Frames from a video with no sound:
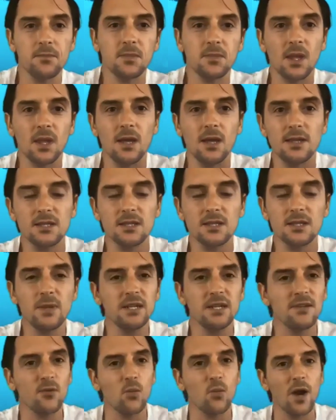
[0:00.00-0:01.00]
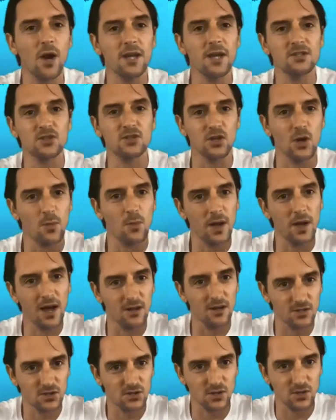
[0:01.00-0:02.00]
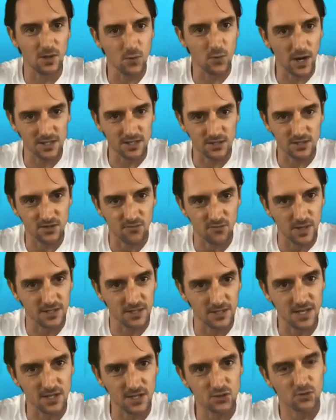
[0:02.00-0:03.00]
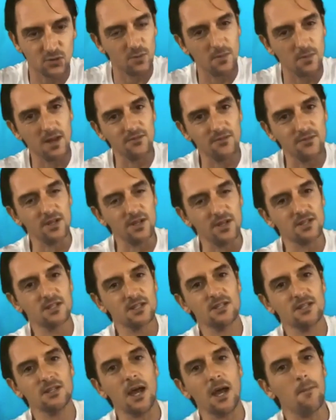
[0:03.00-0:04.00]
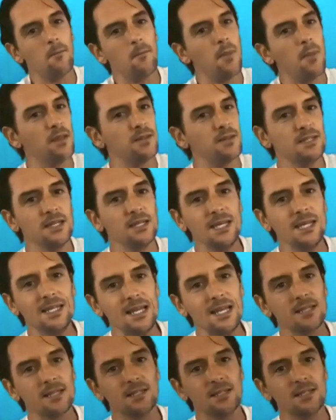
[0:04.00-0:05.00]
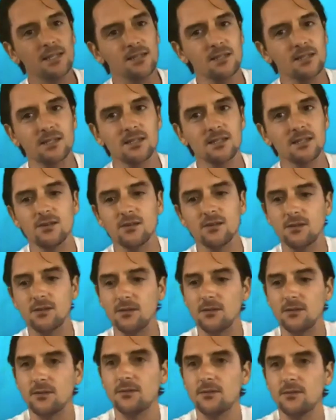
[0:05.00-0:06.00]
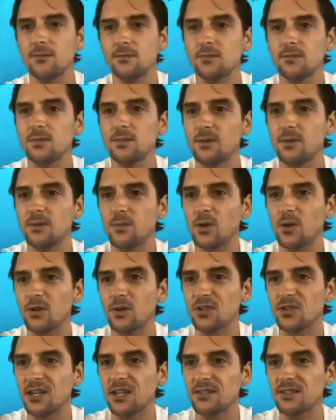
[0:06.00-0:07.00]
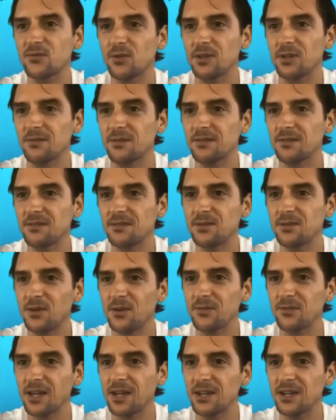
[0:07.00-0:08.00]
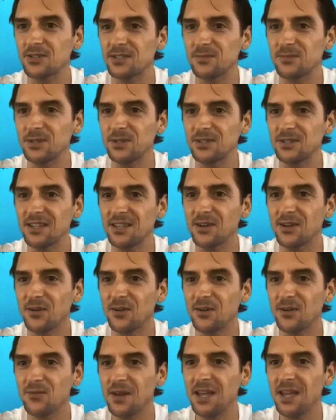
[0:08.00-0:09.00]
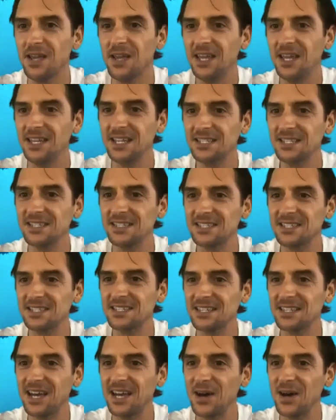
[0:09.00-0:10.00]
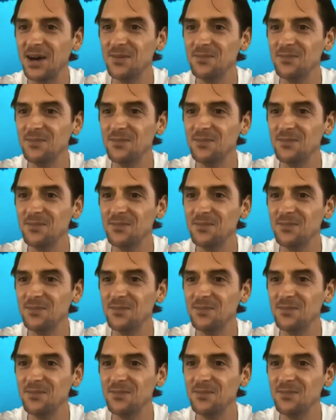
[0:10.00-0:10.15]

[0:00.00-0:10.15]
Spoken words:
many different ways to go about a practice of meditation or mindfulness. But in essence, apologize for the notifications. Let me turn that off.